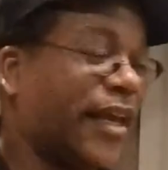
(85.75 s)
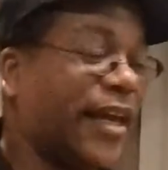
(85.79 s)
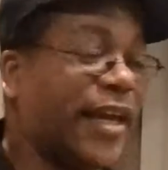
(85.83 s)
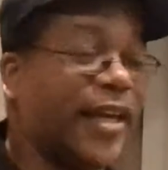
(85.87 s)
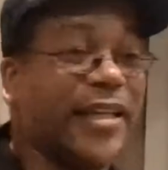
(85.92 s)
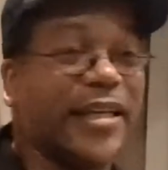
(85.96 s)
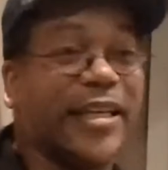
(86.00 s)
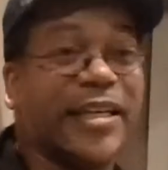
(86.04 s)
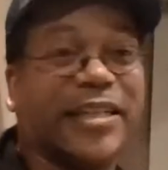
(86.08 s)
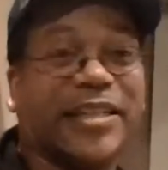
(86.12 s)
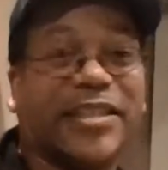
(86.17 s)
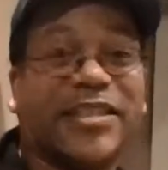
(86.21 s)

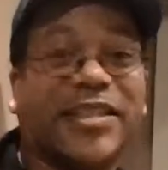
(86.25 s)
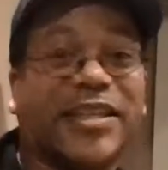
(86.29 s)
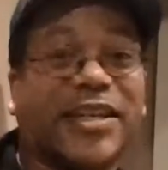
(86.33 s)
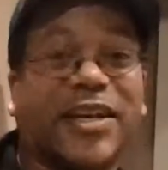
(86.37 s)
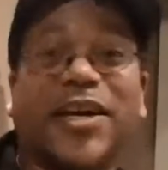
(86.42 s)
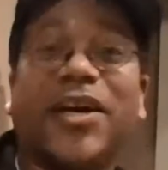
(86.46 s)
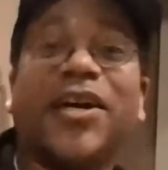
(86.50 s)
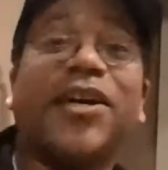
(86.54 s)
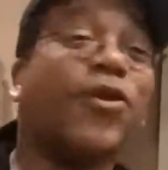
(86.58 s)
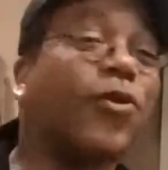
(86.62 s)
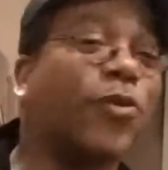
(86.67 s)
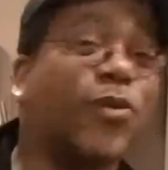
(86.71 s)
And then instead of
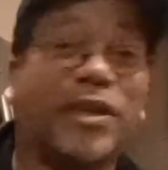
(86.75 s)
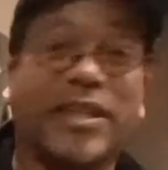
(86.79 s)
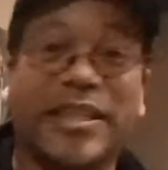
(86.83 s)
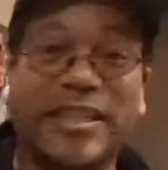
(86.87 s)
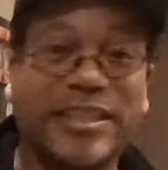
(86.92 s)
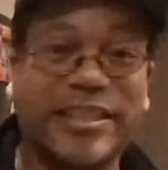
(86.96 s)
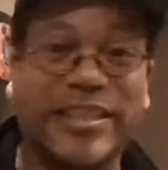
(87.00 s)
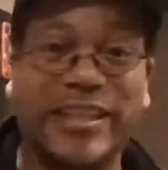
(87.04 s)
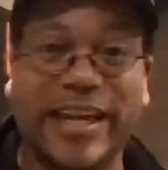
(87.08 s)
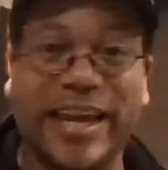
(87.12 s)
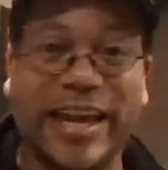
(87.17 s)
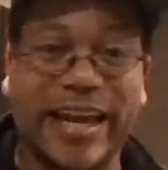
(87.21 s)
her going to
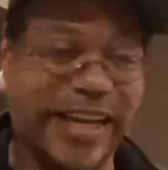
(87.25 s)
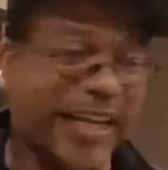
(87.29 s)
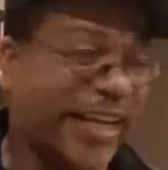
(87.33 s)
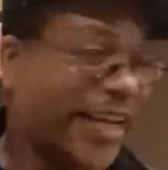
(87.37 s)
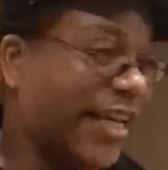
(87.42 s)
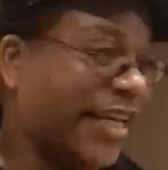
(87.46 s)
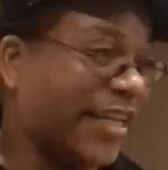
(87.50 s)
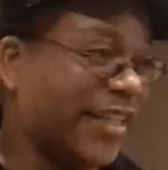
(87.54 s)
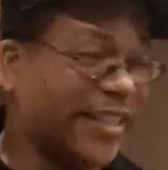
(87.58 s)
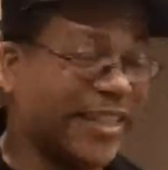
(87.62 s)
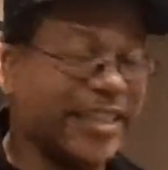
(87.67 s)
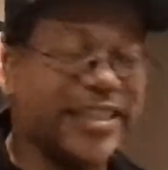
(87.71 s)
check,
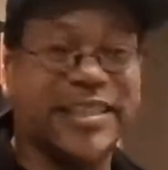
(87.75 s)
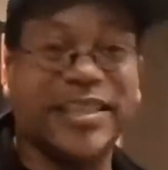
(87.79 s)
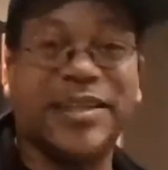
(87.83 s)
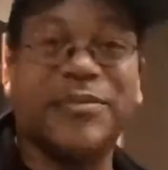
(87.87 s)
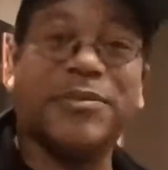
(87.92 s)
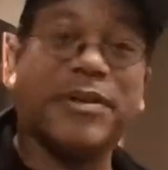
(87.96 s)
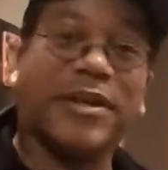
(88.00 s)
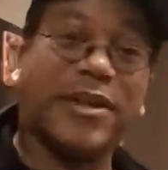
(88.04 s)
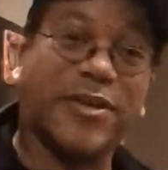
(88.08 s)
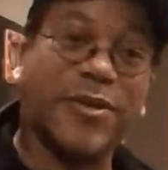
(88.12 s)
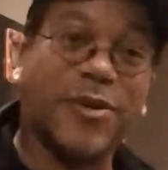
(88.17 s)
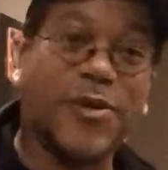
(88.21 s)
she
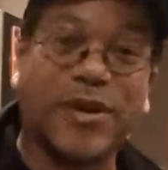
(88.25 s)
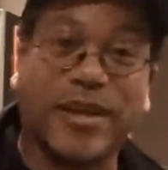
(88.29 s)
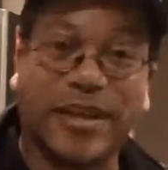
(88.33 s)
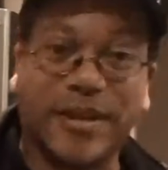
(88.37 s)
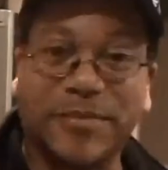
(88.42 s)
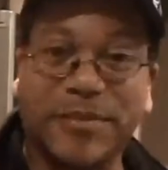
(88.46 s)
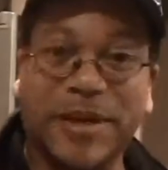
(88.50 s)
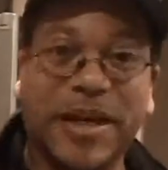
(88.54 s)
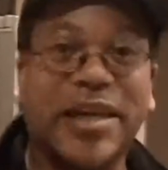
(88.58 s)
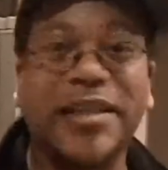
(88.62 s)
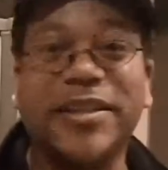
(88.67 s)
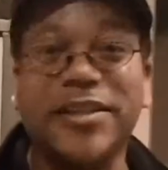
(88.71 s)
sent my daughter,
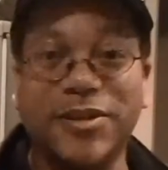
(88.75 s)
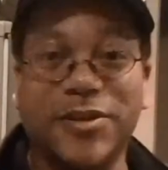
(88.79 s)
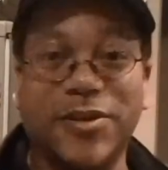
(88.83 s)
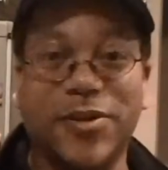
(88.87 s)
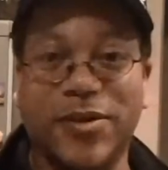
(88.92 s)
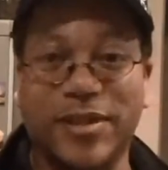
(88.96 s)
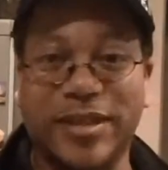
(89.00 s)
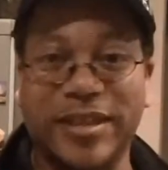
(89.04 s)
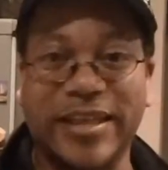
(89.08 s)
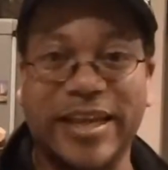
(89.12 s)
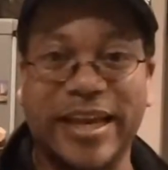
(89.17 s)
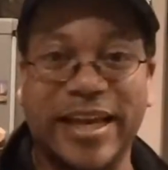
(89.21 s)
my other
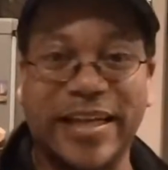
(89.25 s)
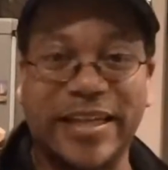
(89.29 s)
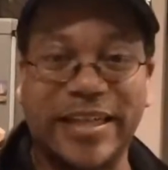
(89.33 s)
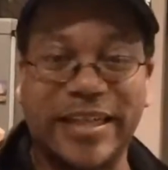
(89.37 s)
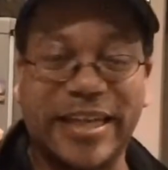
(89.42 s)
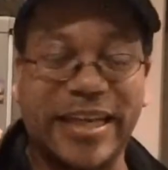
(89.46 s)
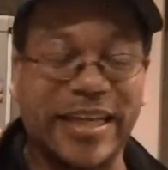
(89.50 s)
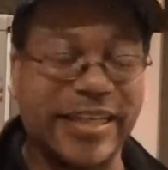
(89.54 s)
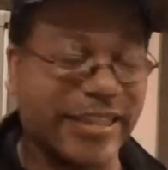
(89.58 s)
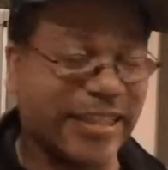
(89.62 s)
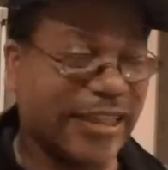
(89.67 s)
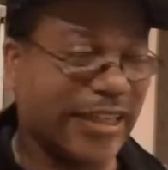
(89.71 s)
daughter down, the
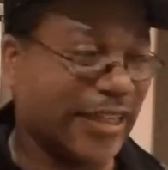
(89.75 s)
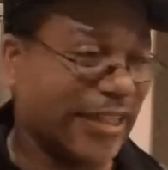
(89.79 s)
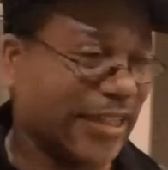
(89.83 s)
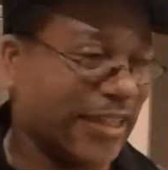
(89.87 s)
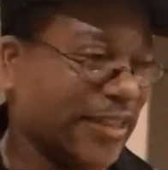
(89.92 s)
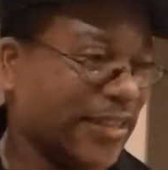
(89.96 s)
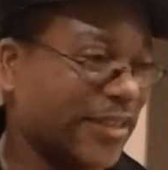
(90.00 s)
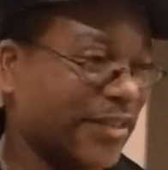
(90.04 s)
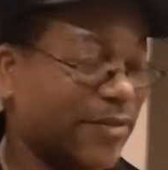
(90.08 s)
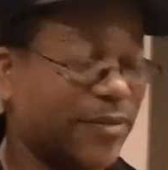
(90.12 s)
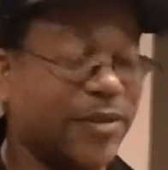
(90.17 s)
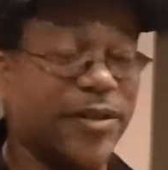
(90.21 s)
next
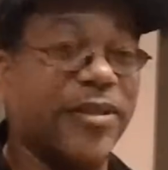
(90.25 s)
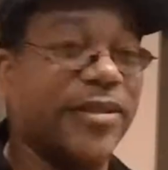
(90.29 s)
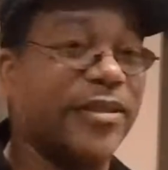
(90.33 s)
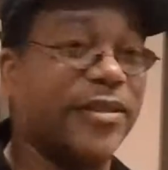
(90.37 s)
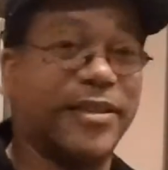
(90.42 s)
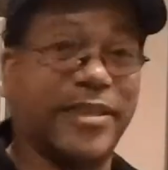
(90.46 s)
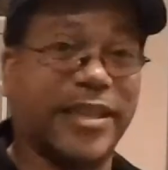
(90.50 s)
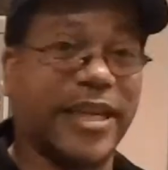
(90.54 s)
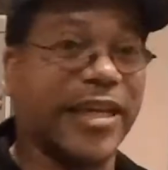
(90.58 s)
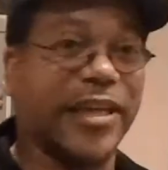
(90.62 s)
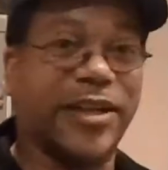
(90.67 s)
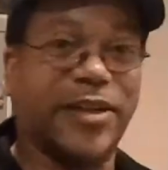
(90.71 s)
youngest, well, the
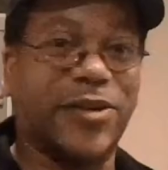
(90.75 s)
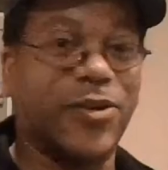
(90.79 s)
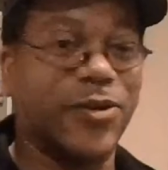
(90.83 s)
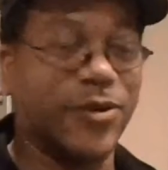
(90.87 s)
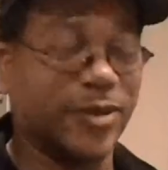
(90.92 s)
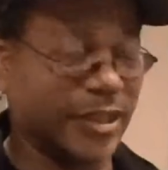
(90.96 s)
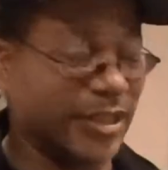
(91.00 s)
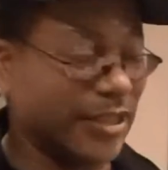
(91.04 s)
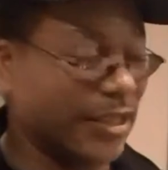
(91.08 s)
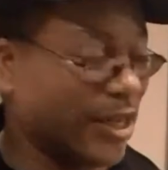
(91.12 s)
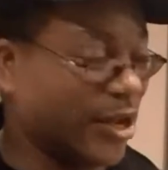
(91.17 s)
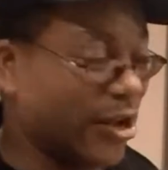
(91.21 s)
second
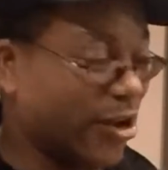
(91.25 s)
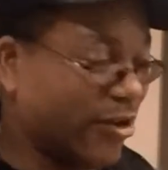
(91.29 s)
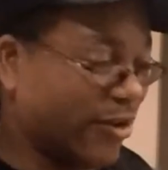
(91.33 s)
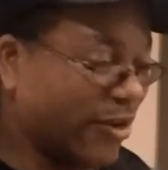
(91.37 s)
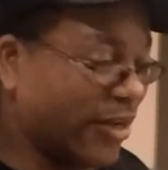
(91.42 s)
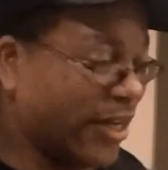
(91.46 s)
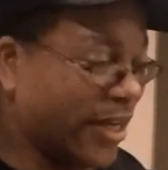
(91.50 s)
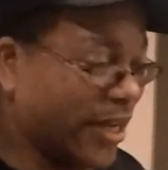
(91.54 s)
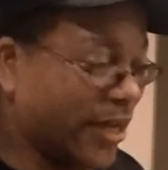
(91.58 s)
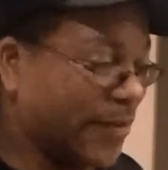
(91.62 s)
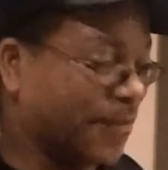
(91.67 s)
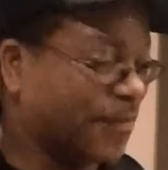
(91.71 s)
oldest
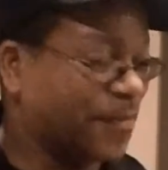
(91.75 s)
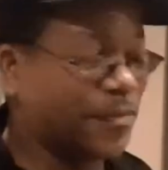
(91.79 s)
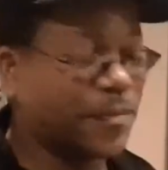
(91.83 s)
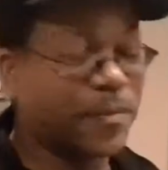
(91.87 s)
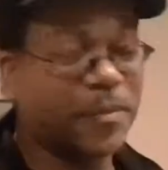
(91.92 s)
down.